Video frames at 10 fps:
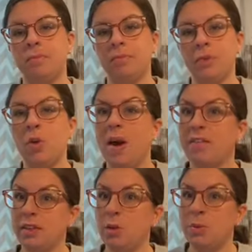you have a
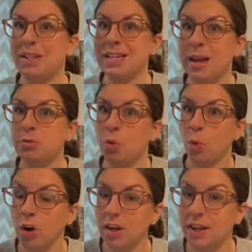little bit of time to
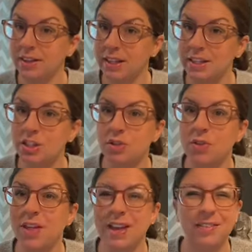work on this so
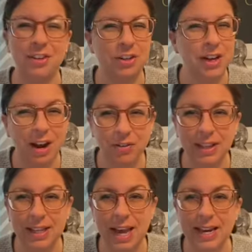that if you're not really
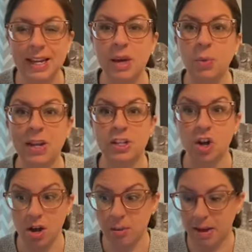getting it, we can
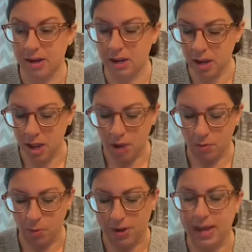talk about it when
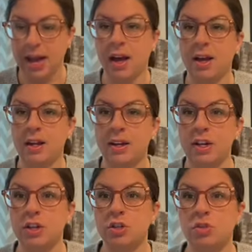we get on
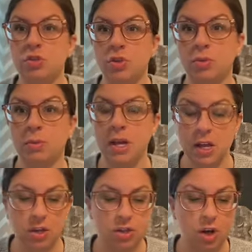Zoom.
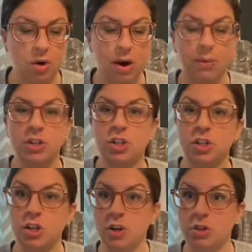So I want you to
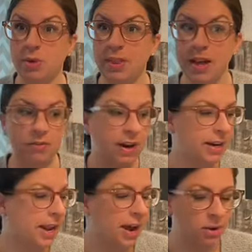start doing that right
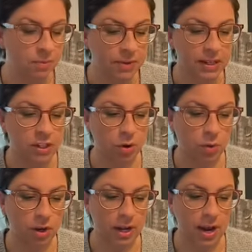now. Start
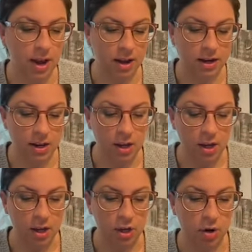working on
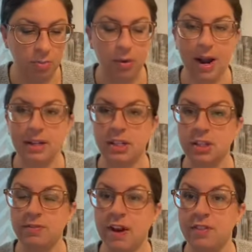your practice
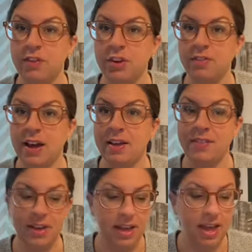
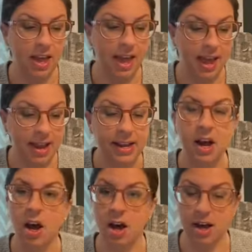535A
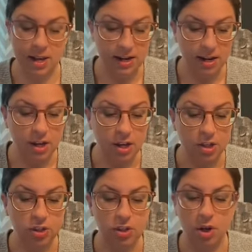odd
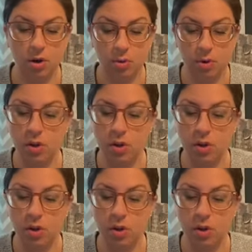so